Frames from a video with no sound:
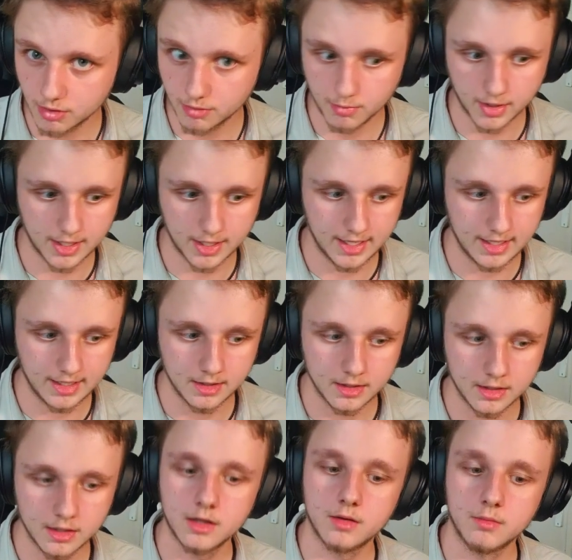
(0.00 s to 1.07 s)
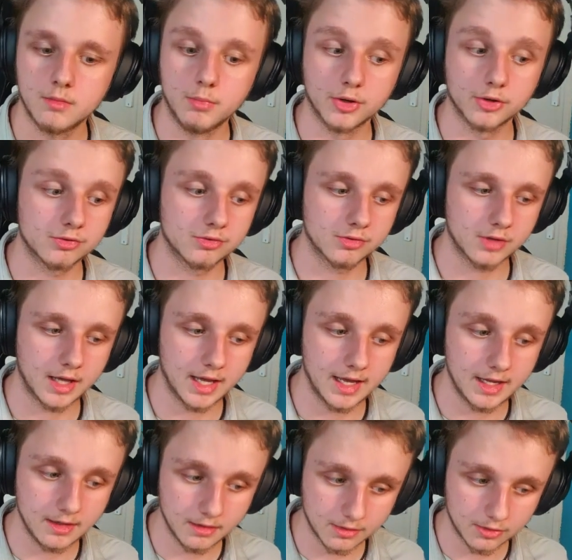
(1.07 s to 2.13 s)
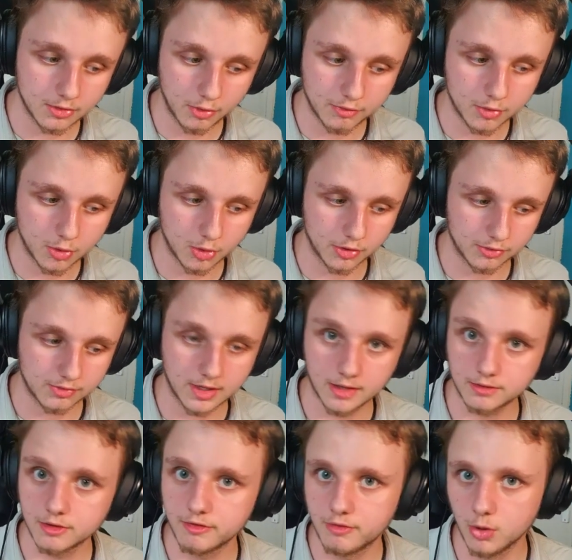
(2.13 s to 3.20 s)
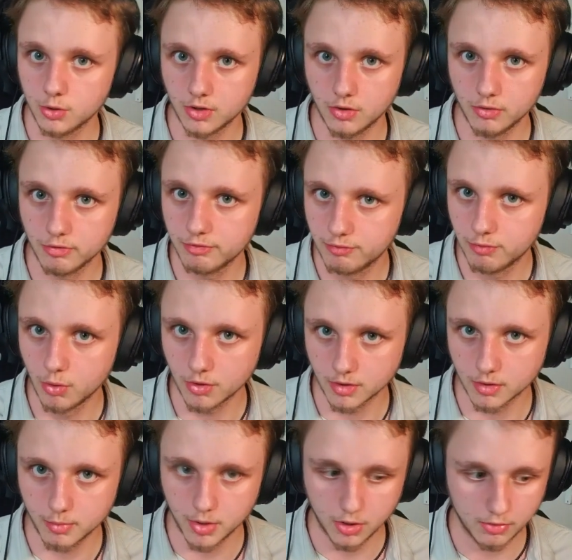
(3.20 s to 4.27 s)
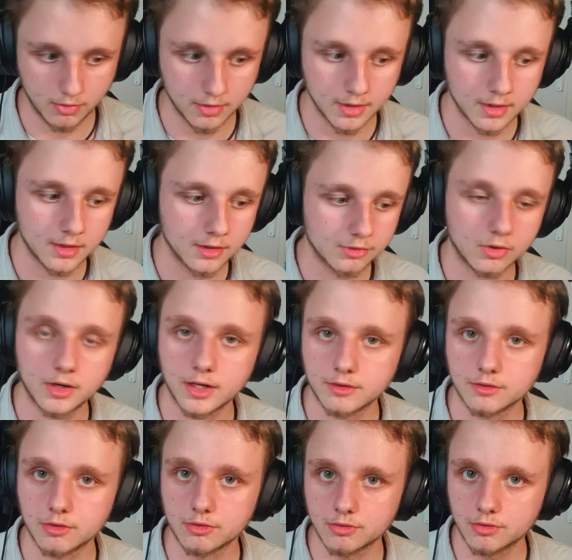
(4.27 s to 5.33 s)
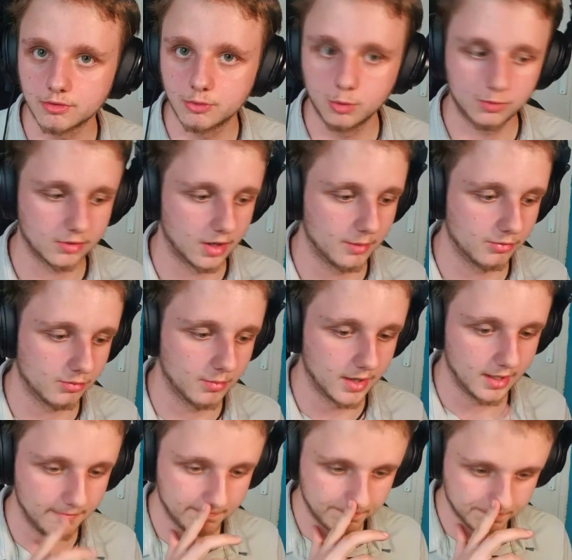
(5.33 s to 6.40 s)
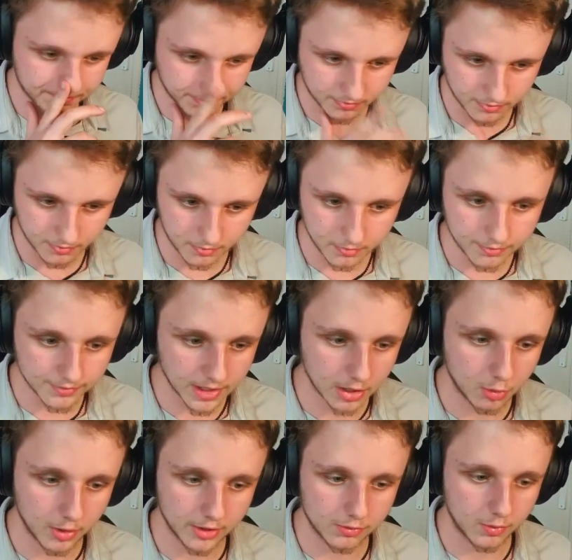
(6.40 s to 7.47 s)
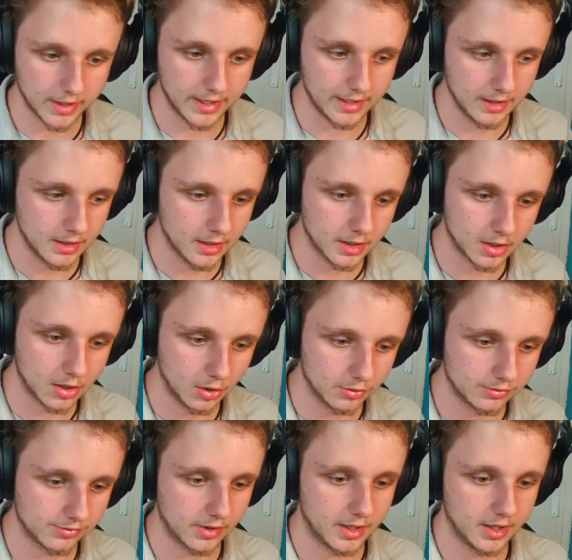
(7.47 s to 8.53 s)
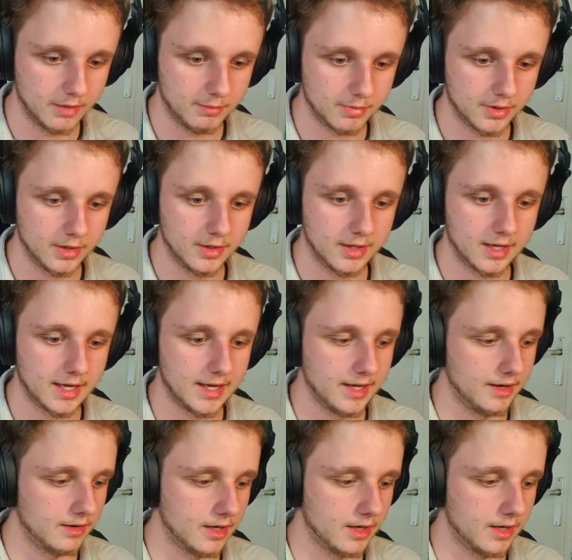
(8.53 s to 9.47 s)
money. And you of course get the photo for the bone, so this is 2 times money. Great way, ghost type, and